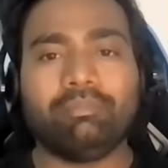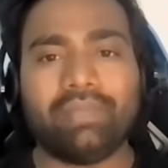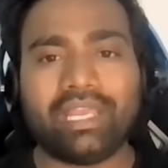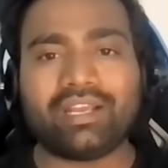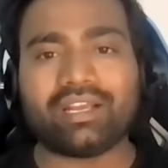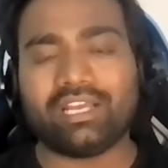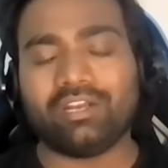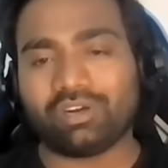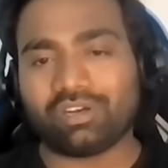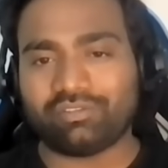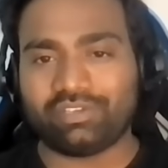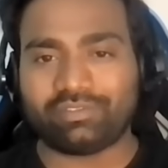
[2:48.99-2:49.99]
make a
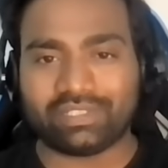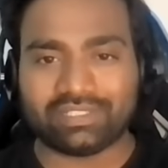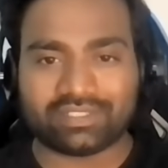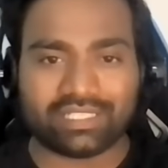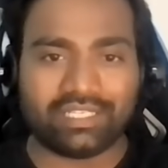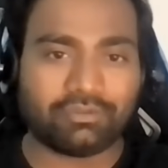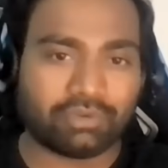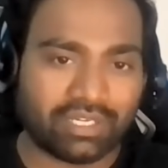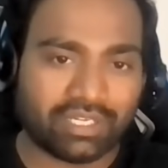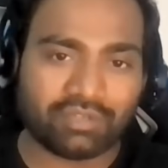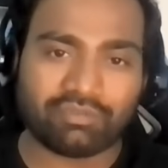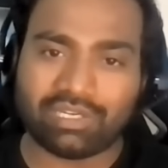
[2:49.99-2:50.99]
lot of difference in
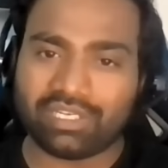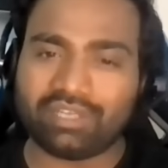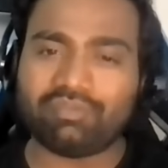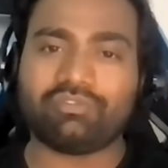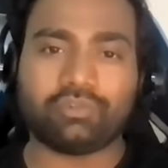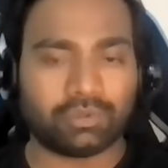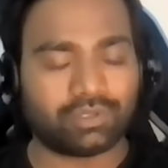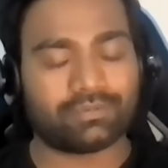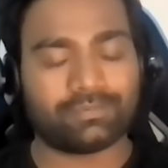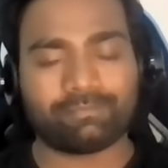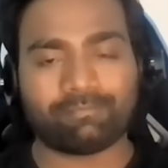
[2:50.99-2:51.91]
2024.